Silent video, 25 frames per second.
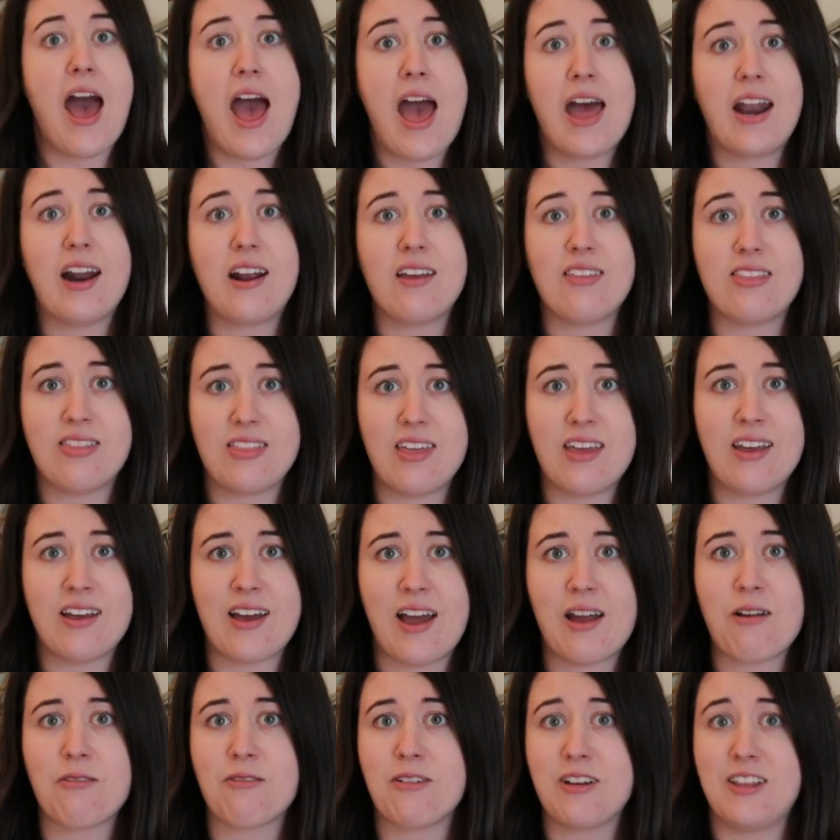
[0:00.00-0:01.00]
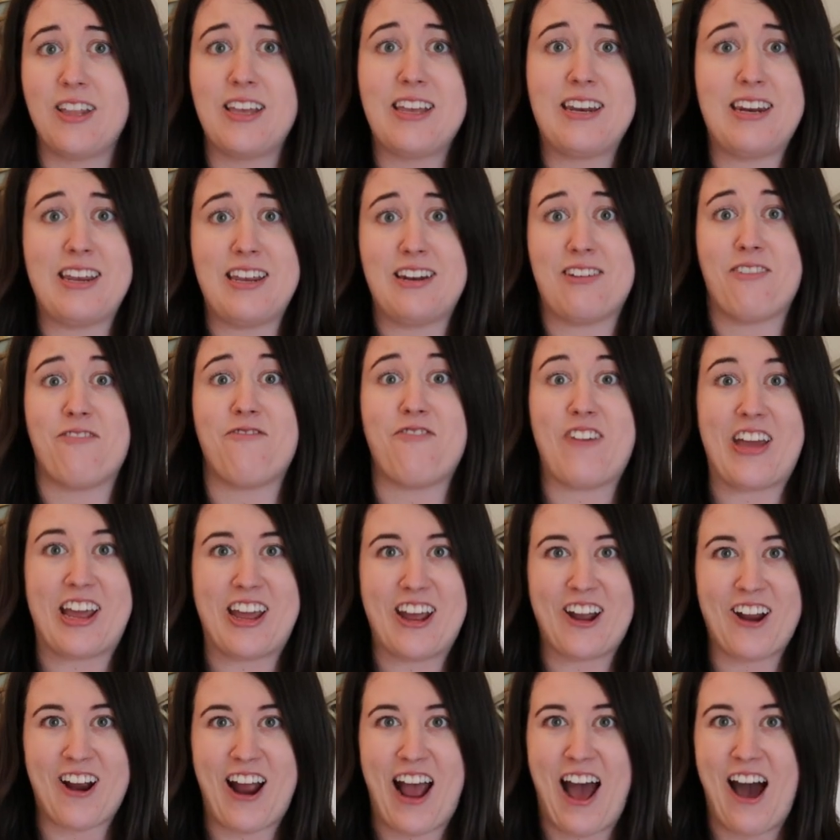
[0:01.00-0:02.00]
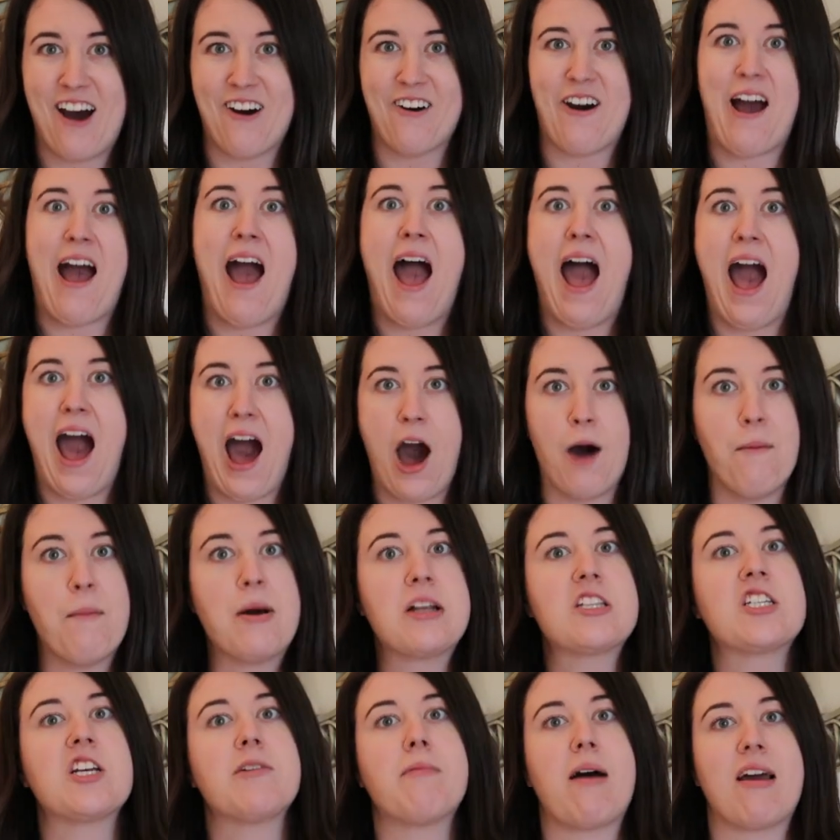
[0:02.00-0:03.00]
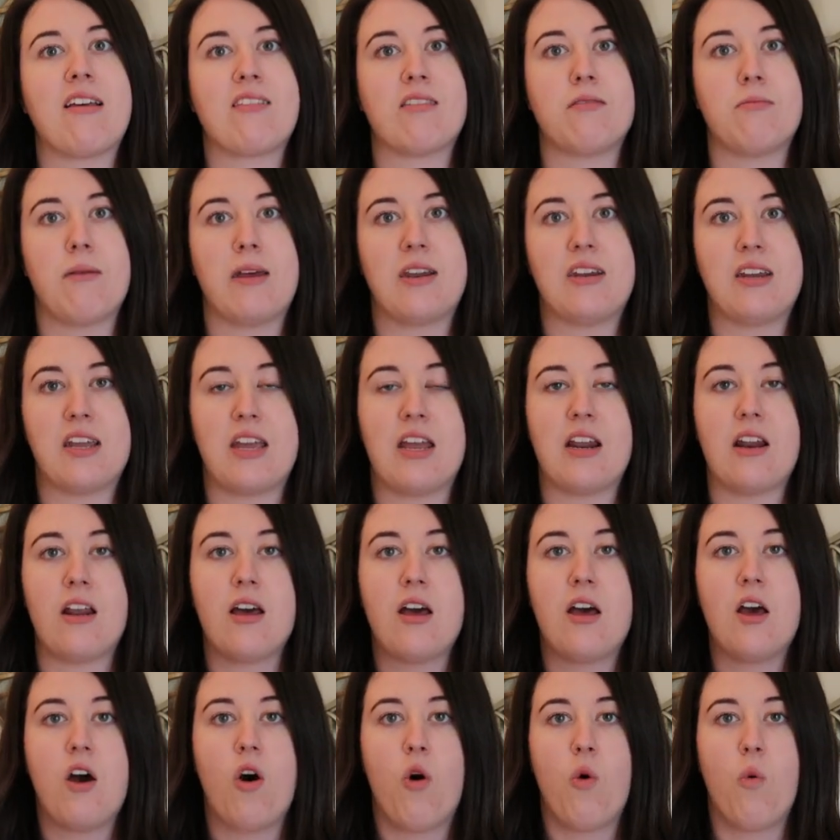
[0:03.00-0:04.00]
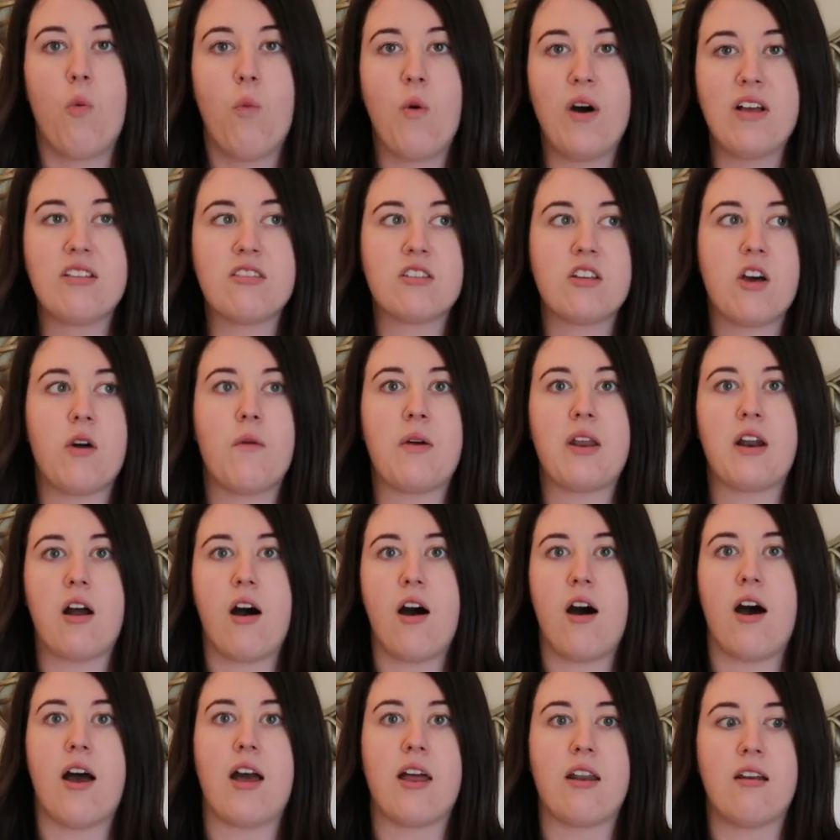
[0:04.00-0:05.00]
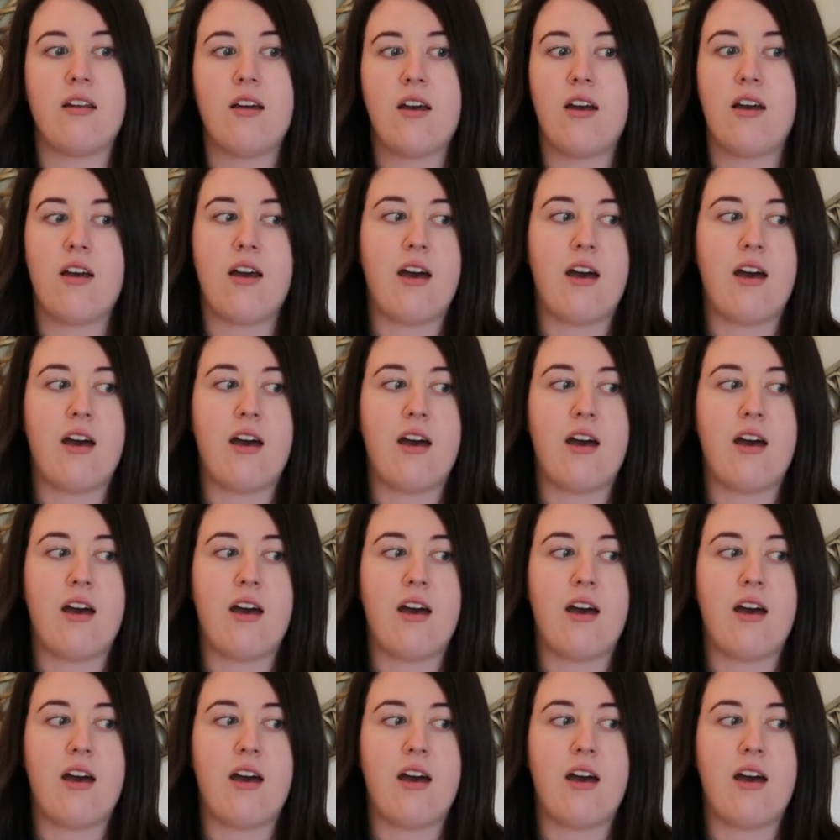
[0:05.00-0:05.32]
and I think I really need to figure out how much am I spending, what's going on,